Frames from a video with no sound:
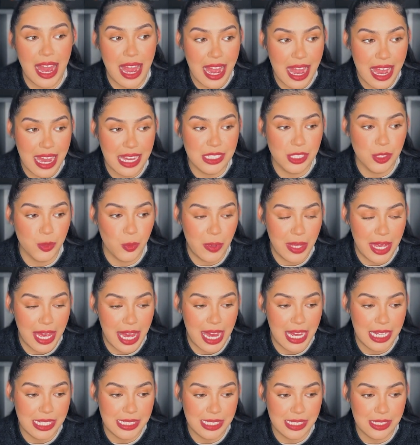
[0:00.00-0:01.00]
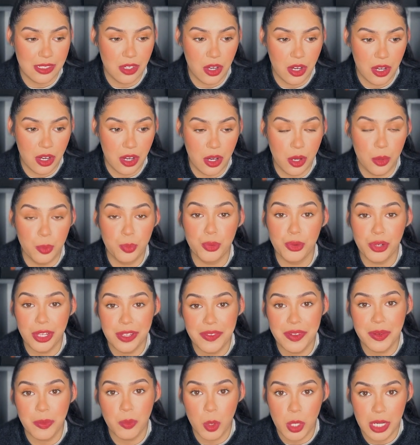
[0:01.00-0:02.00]
and we had our
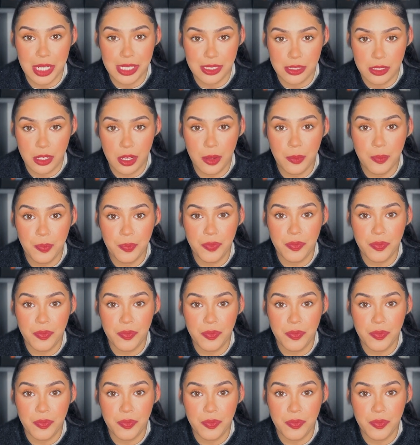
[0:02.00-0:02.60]
breathing monitor,